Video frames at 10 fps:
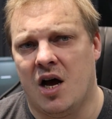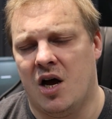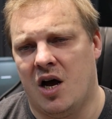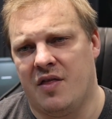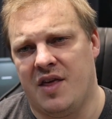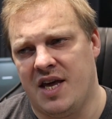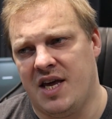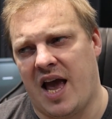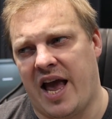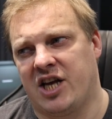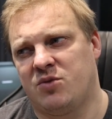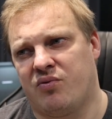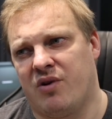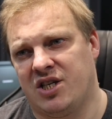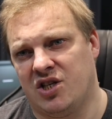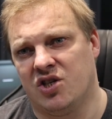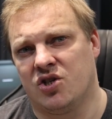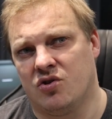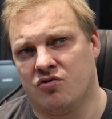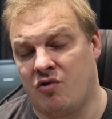The X presser's
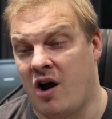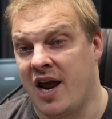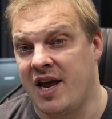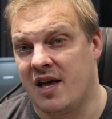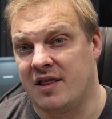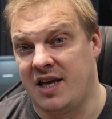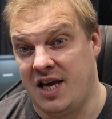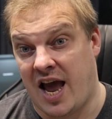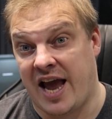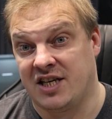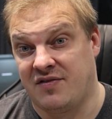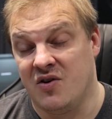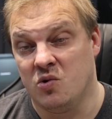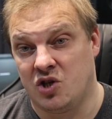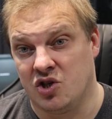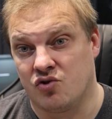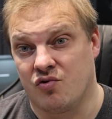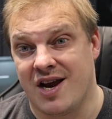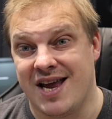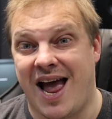great, the X filter's
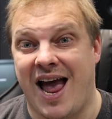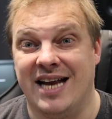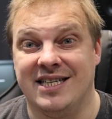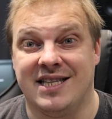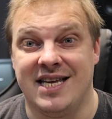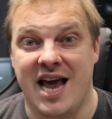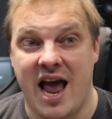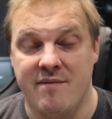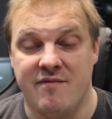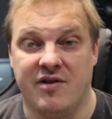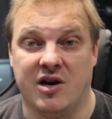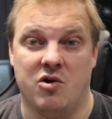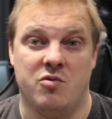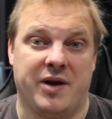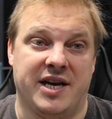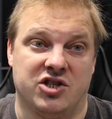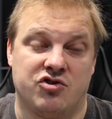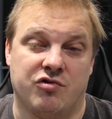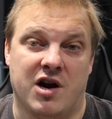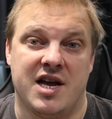great, and the envelope is
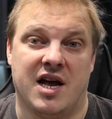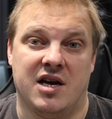great.